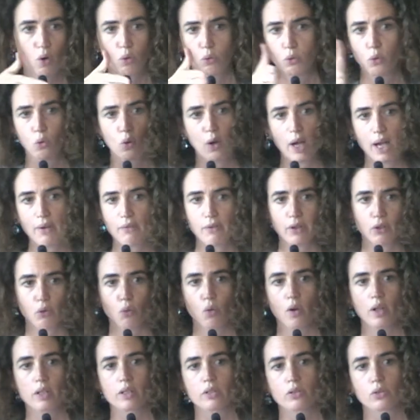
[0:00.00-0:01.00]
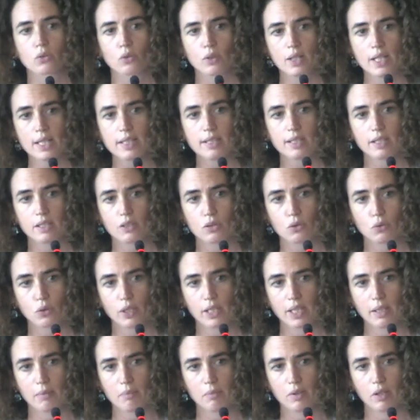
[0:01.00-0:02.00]
whoever wants to listen to
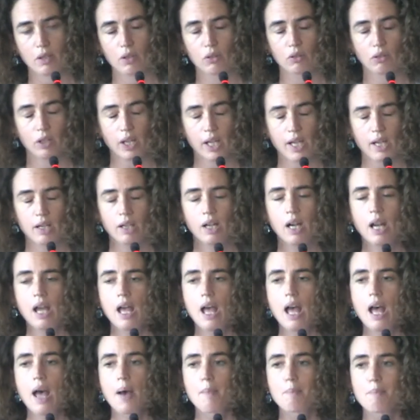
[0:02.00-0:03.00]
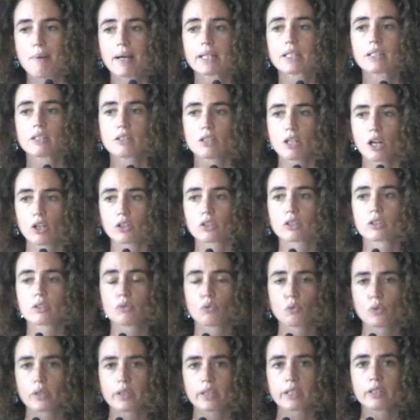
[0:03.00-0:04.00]
him or her, but not
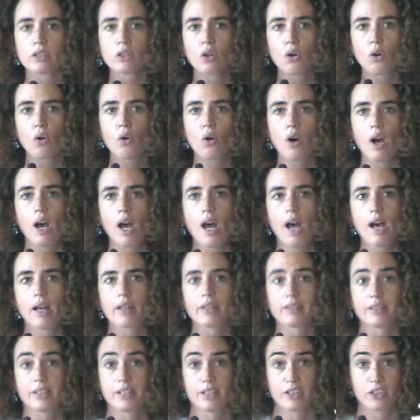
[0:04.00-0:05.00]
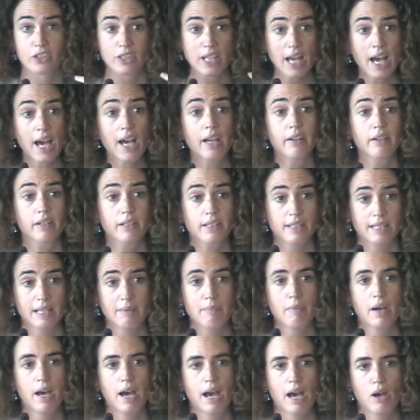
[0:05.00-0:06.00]
with no desire
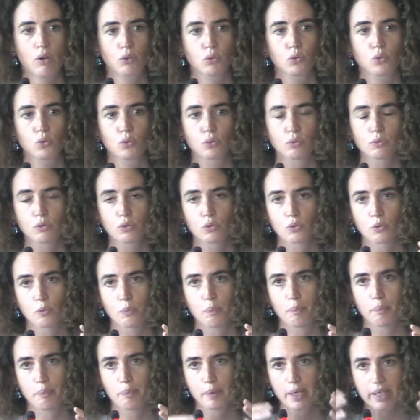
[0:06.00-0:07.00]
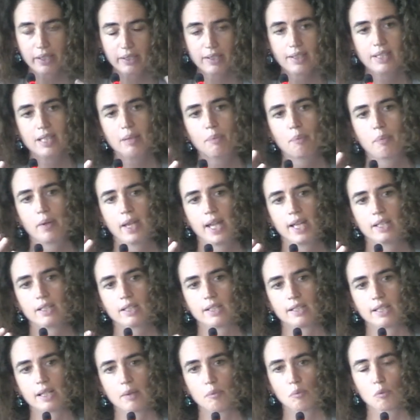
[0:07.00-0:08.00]
somehow to participate
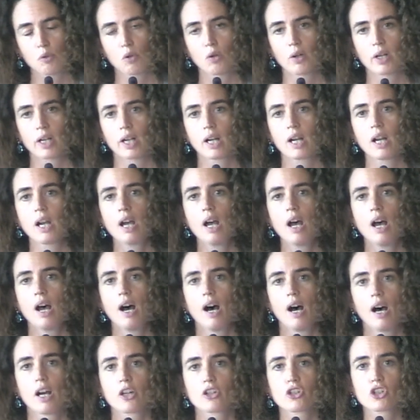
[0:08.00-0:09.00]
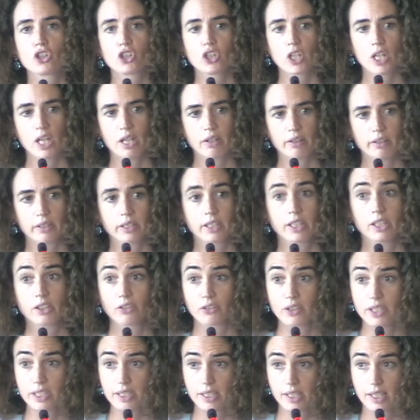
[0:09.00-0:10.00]
in a more shared,
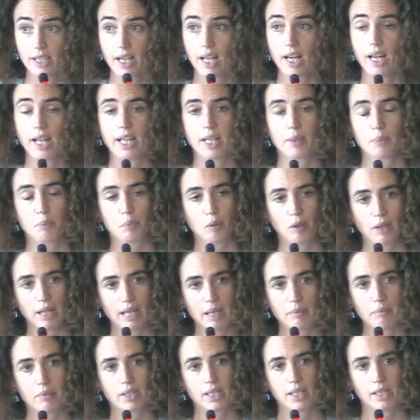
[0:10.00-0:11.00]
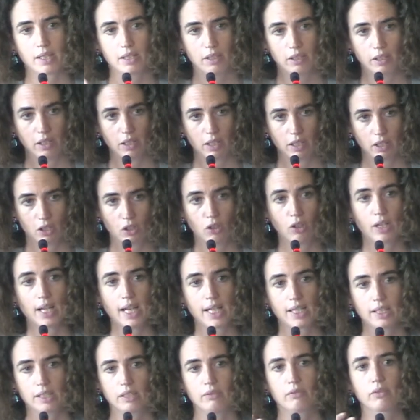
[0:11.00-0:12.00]
critical and polemic
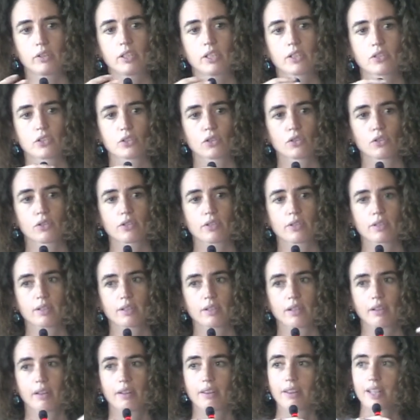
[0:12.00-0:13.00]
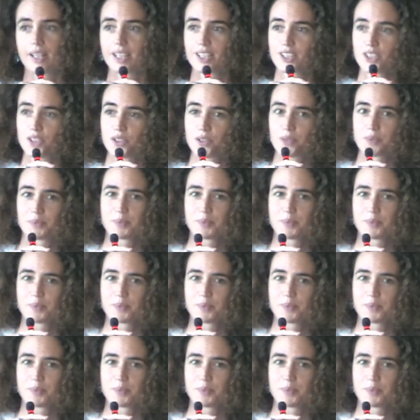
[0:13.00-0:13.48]
collective discourse. Thank you.